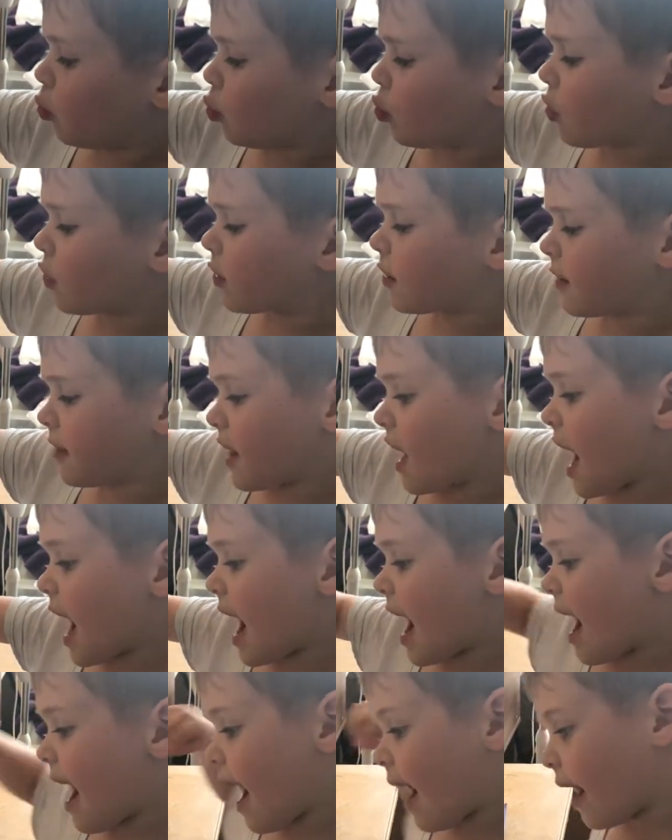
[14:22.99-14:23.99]
What's
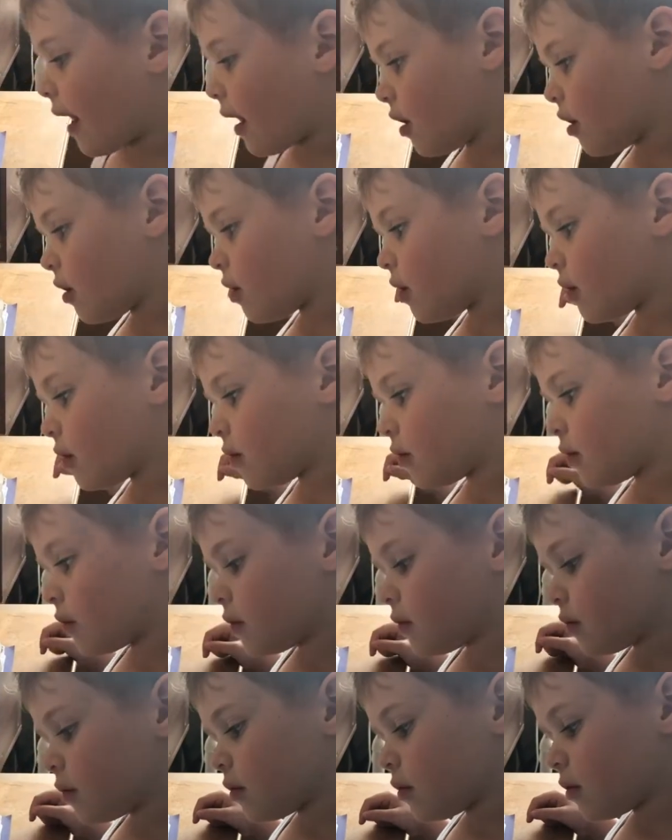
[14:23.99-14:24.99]
that? It's a
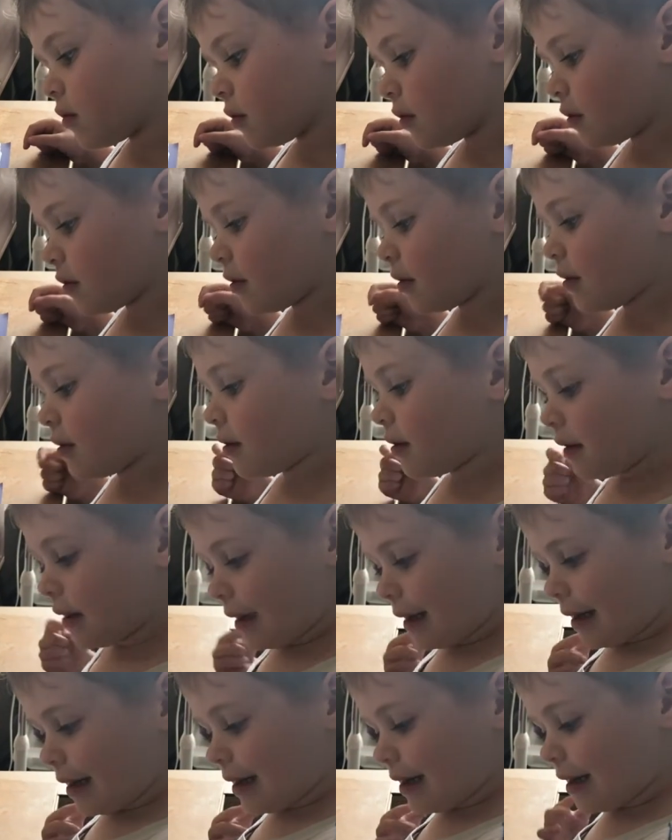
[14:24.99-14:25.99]
grumpy bear.
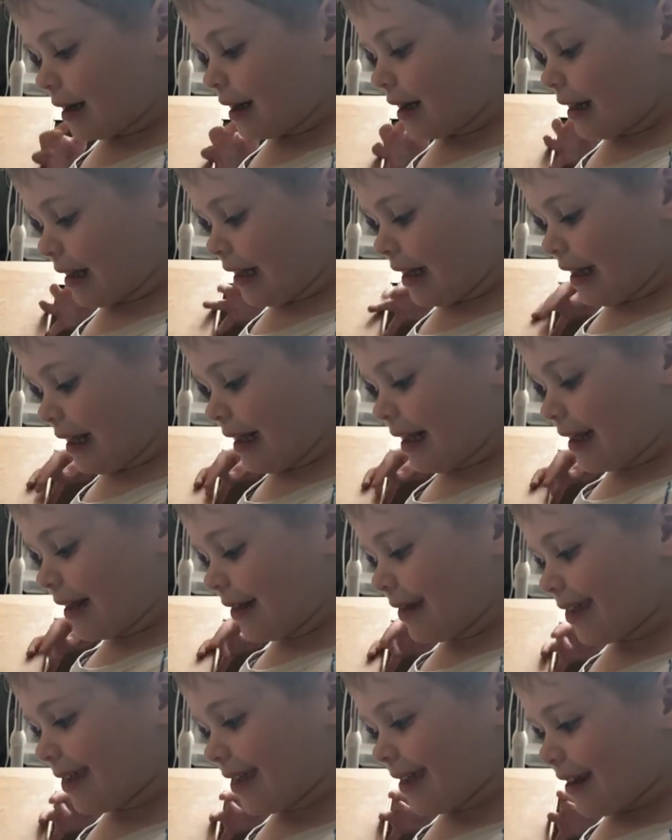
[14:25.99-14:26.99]
And this?
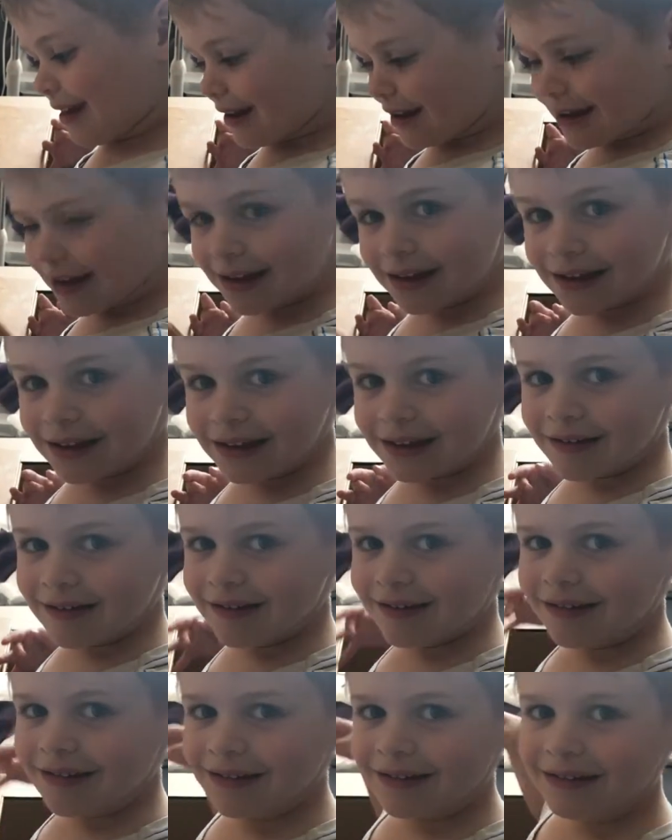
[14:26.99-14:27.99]
It's a flamingo.
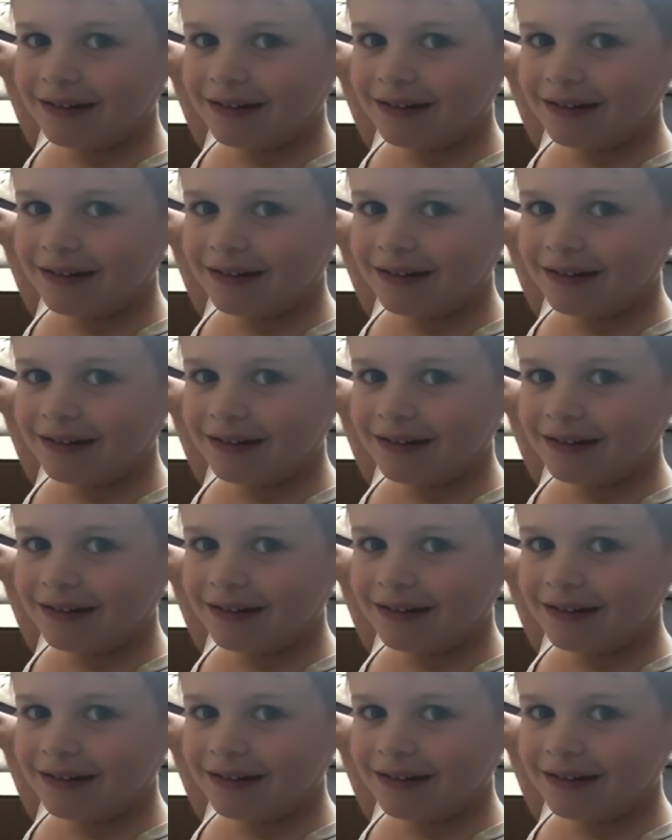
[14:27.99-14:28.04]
